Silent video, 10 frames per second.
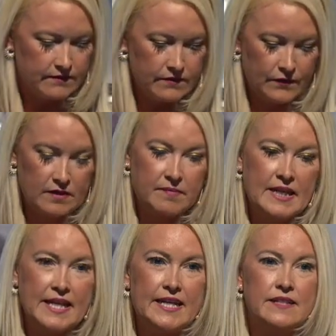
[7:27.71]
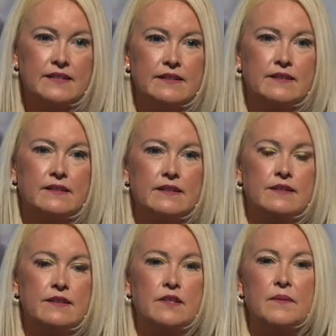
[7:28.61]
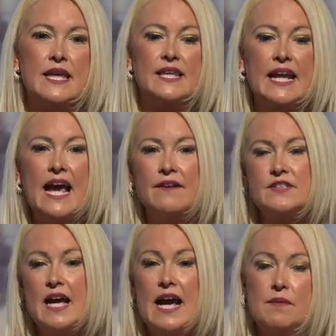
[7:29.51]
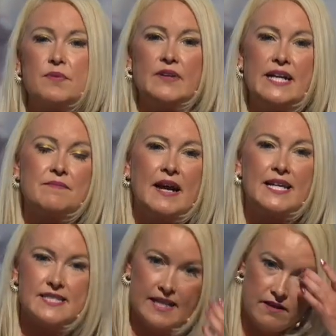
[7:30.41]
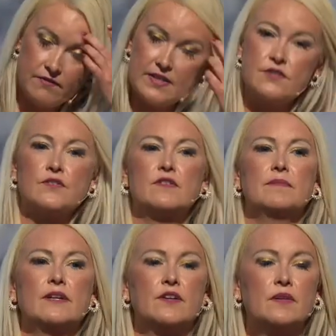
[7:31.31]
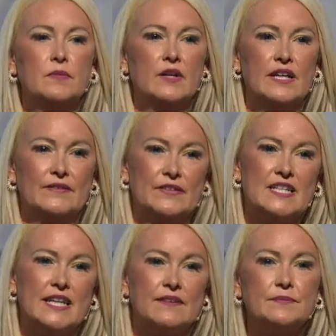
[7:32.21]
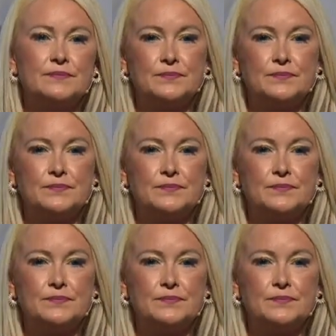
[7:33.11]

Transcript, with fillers: For me, the way that I have to upgrade myself is through the miracle morning routine.